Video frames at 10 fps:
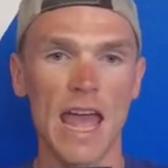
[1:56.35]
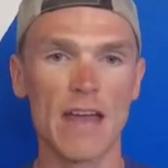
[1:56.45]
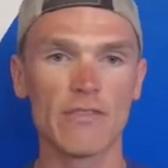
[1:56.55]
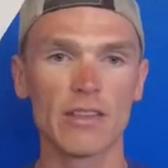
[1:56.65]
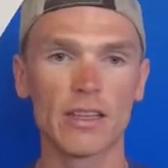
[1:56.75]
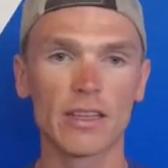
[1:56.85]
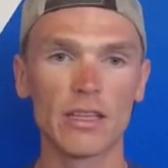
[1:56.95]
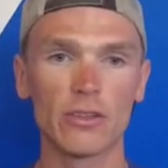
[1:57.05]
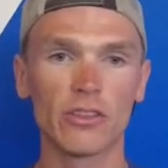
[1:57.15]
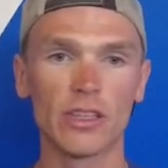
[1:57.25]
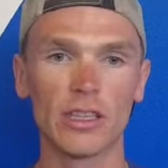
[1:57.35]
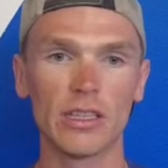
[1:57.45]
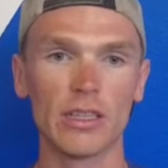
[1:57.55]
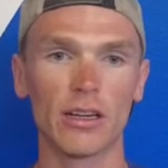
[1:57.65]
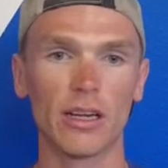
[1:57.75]
Everything that you see
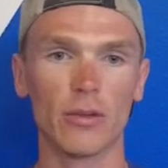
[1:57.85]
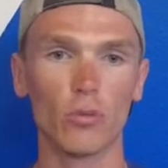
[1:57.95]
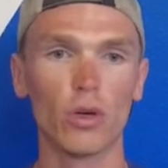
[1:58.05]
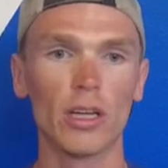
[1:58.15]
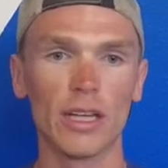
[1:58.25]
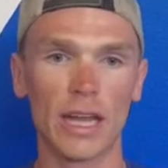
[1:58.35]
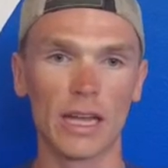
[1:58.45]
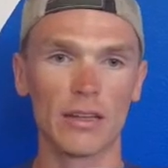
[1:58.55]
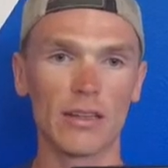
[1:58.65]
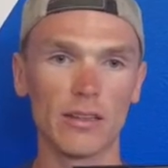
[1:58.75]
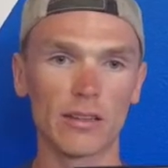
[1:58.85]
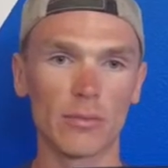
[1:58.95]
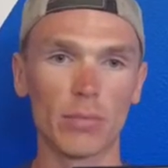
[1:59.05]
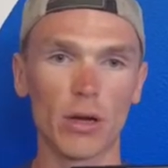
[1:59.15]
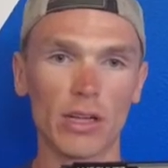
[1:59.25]
here in wood and these
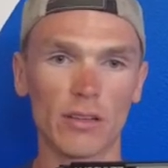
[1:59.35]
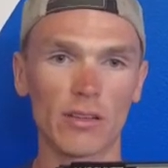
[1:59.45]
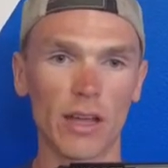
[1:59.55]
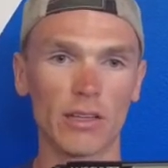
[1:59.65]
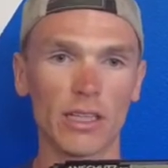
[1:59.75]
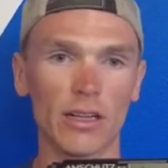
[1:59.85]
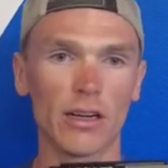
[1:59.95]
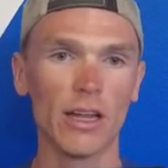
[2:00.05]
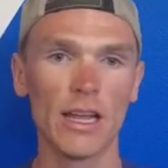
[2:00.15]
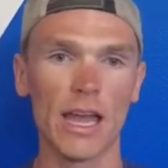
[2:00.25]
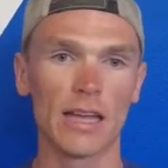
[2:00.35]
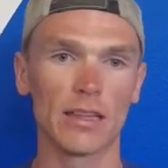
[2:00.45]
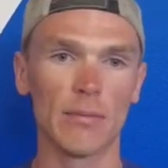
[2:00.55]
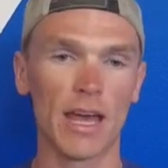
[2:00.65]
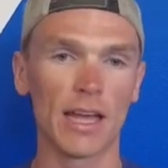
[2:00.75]
components down here at
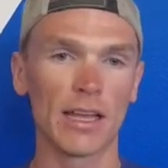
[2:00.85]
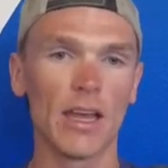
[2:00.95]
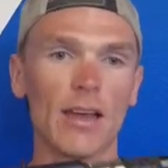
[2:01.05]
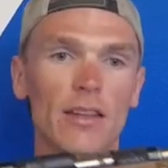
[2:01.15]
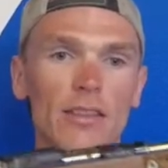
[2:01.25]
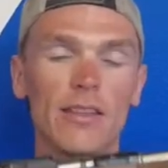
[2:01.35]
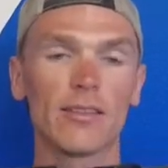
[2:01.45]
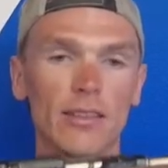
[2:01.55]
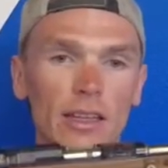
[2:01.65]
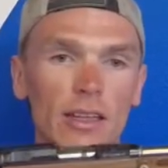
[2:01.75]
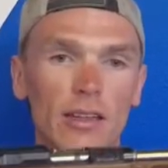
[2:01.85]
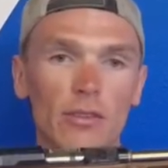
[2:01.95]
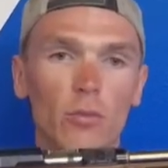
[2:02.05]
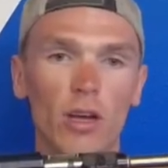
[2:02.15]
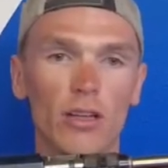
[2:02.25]
the back, this
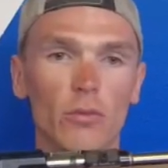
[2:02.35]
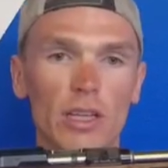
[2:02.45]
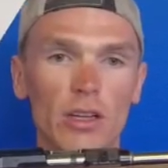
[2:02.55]
is what we